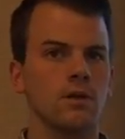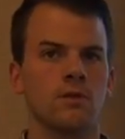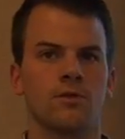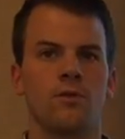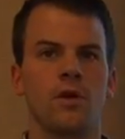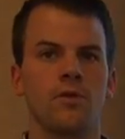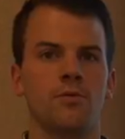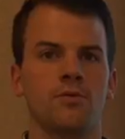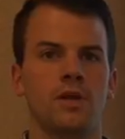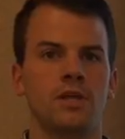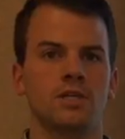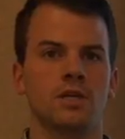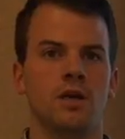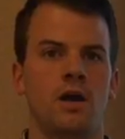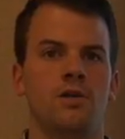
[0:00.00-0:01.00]
The
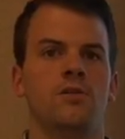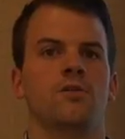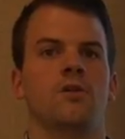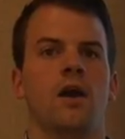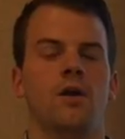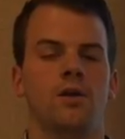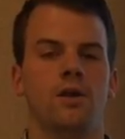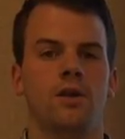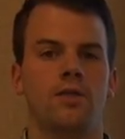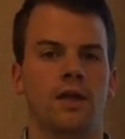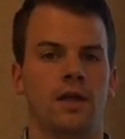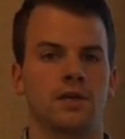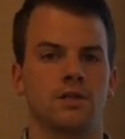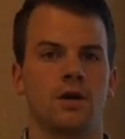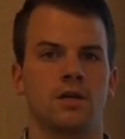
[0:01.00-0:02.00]
transportation cost is calculated
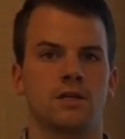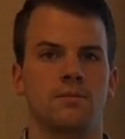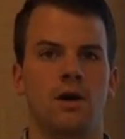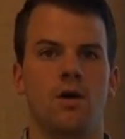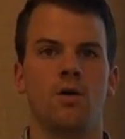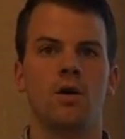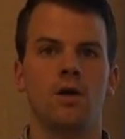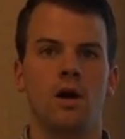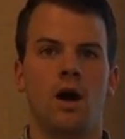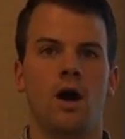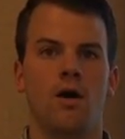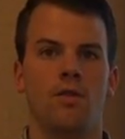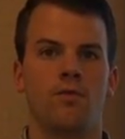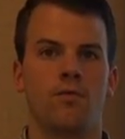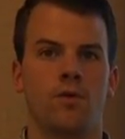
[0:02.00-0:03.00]
like I talked
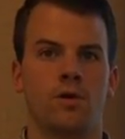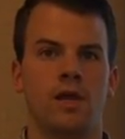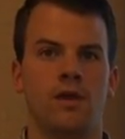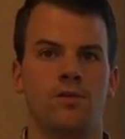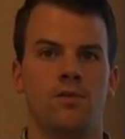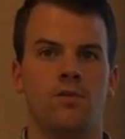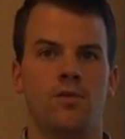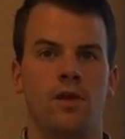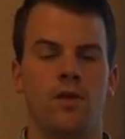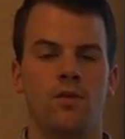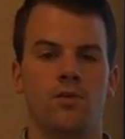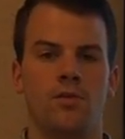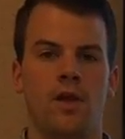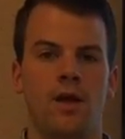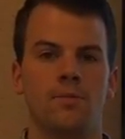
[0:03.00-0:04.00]
about, the forecasted
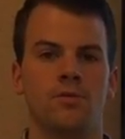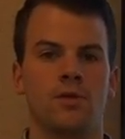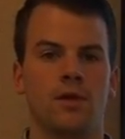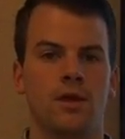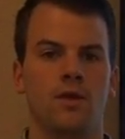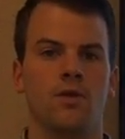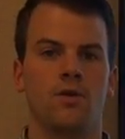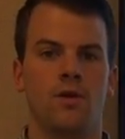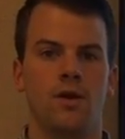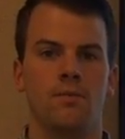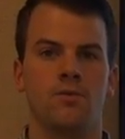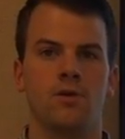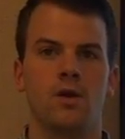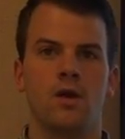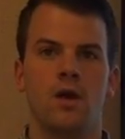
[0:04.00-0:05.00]
sales times the
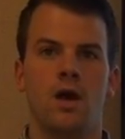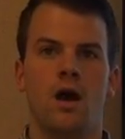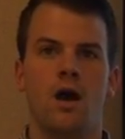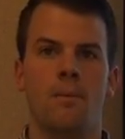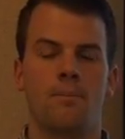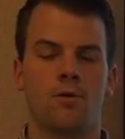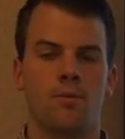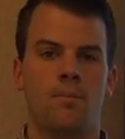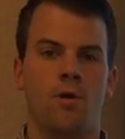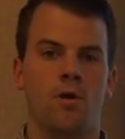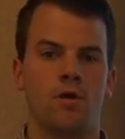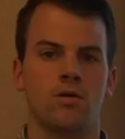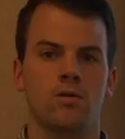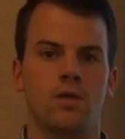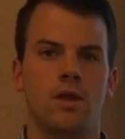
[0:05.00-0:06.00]
kilograms per
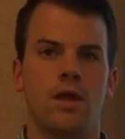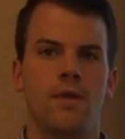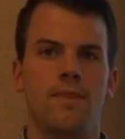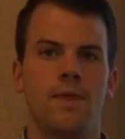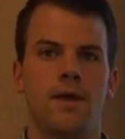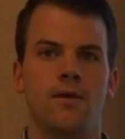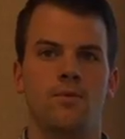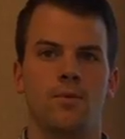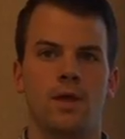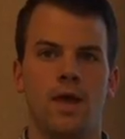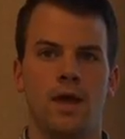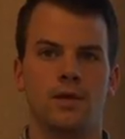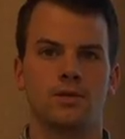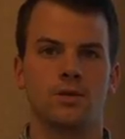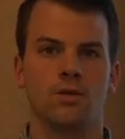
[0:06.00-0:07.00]
part, and then we
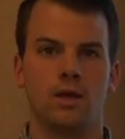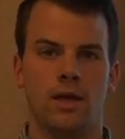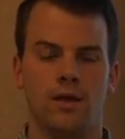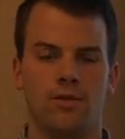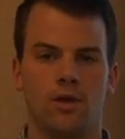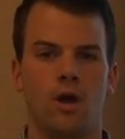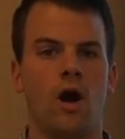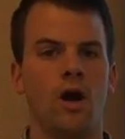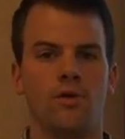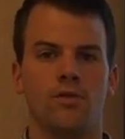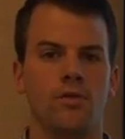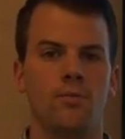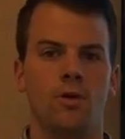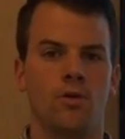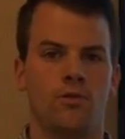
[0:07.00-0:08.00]
had to look at the cost
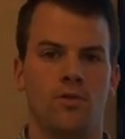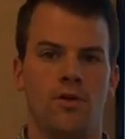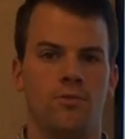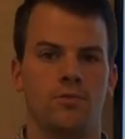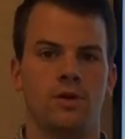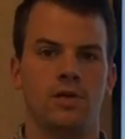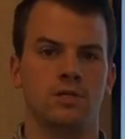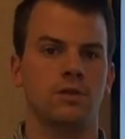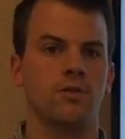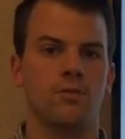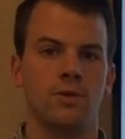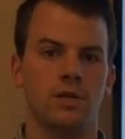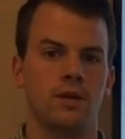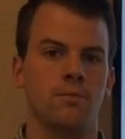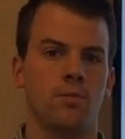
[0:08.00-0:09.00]
of the mode of transportation, so
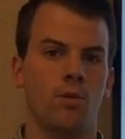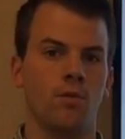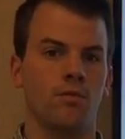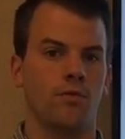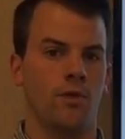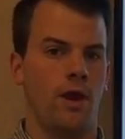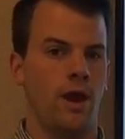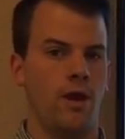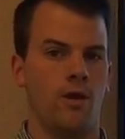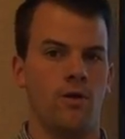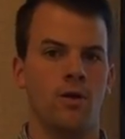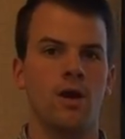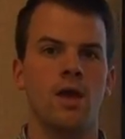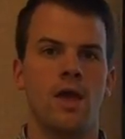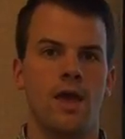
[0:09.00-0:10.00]
we did it both for
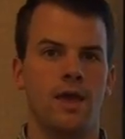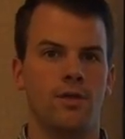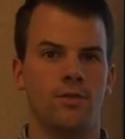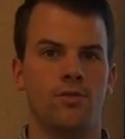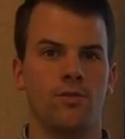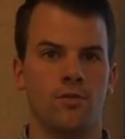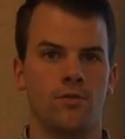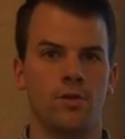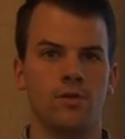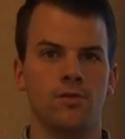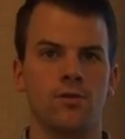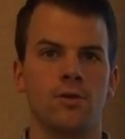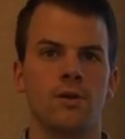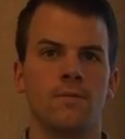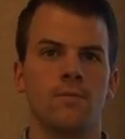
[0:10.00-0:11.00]
air and
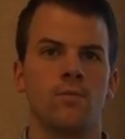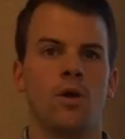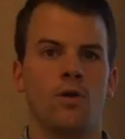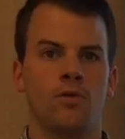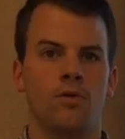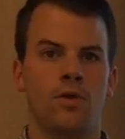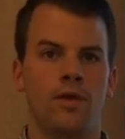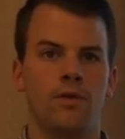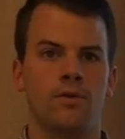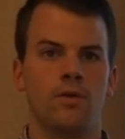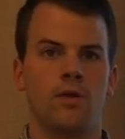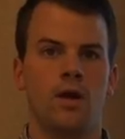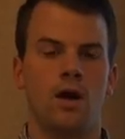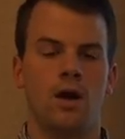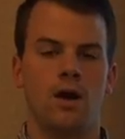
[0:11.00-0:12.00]
surface. We also
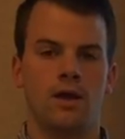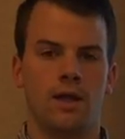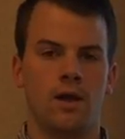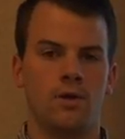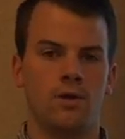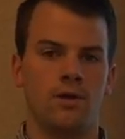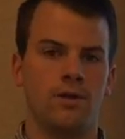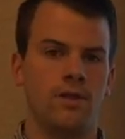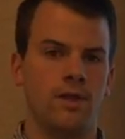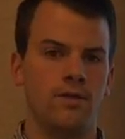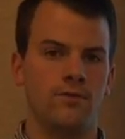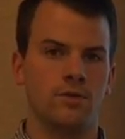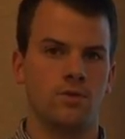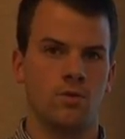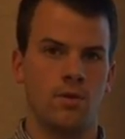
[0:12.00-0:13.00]
then calculated the
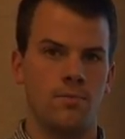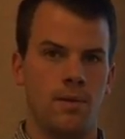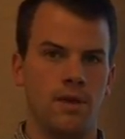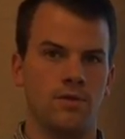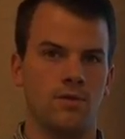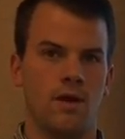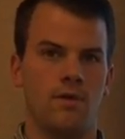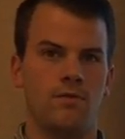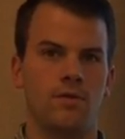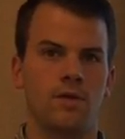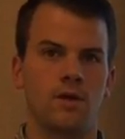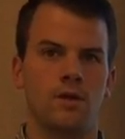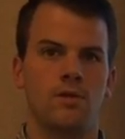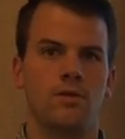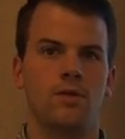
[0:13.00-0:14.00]
inventory based off
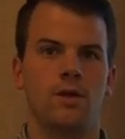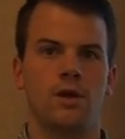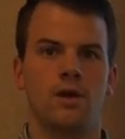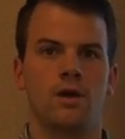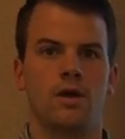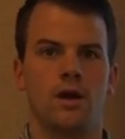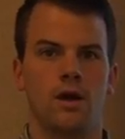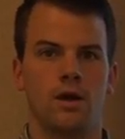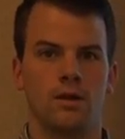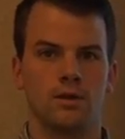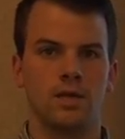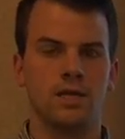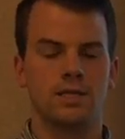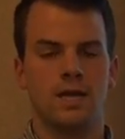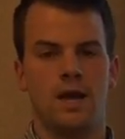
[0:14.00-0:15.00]
the
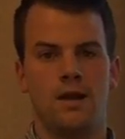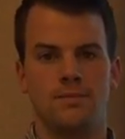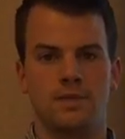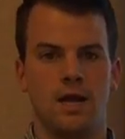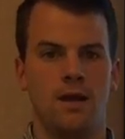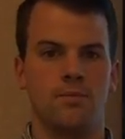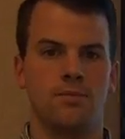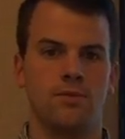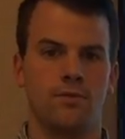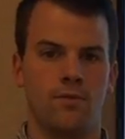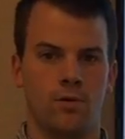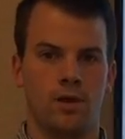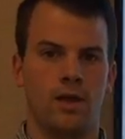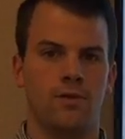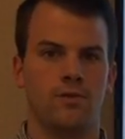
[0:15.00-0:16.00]
lead time times the
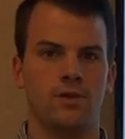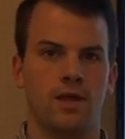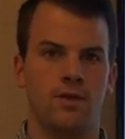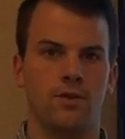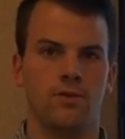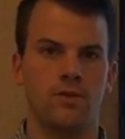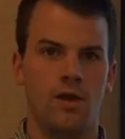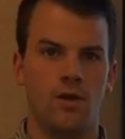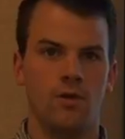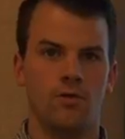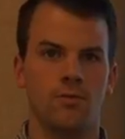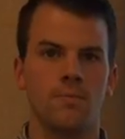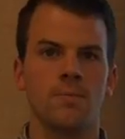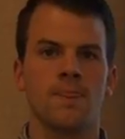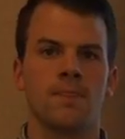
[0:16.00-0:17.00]
forecasted daily
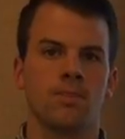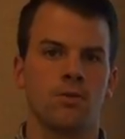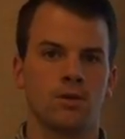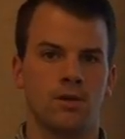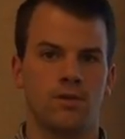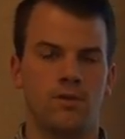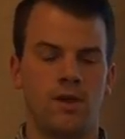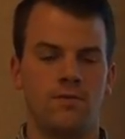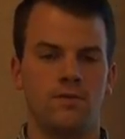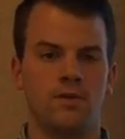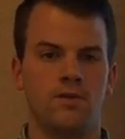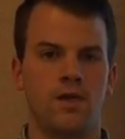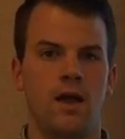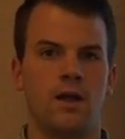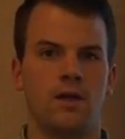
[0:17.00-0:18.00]
sales, looked at safety
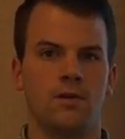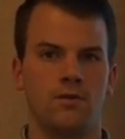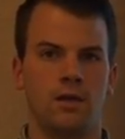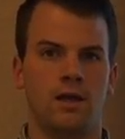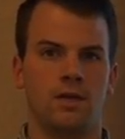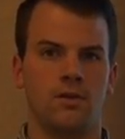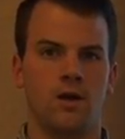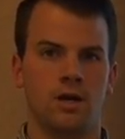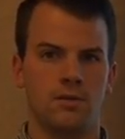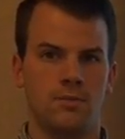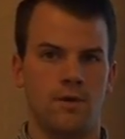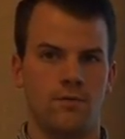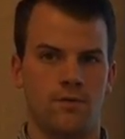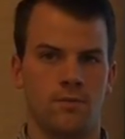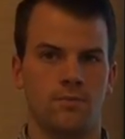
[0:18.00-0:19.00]
stock, like I talked
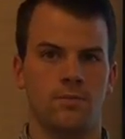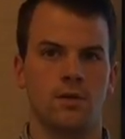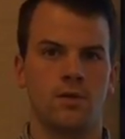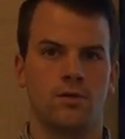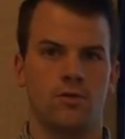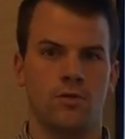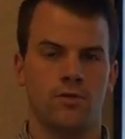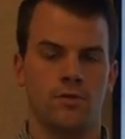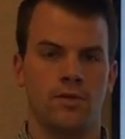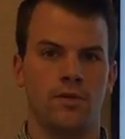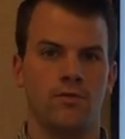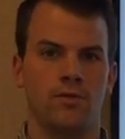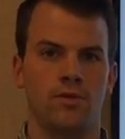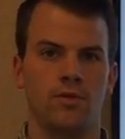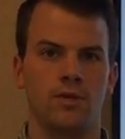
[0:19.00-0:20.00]
about, from service
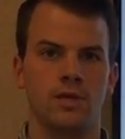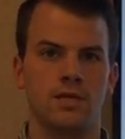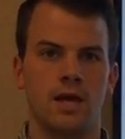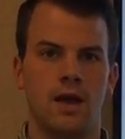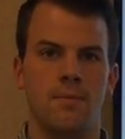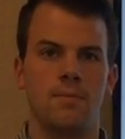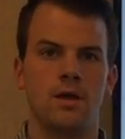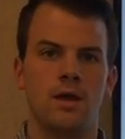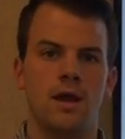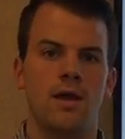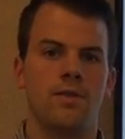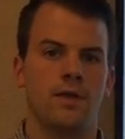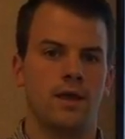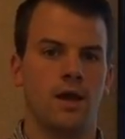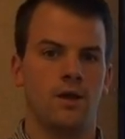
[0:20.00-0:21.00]
levels and lead time,
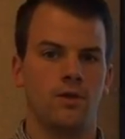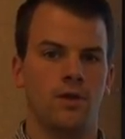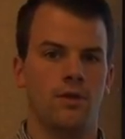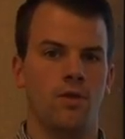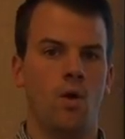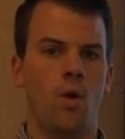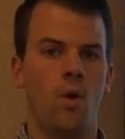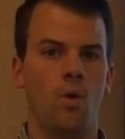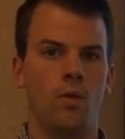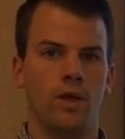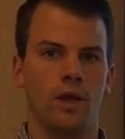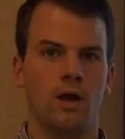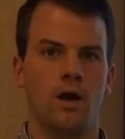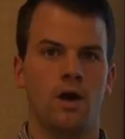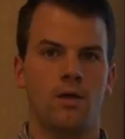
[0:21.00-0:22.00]
and then calculated the
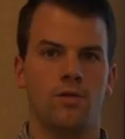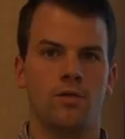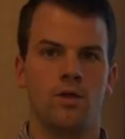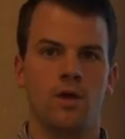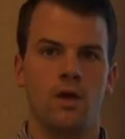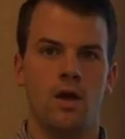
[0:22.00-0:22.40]
holding costs.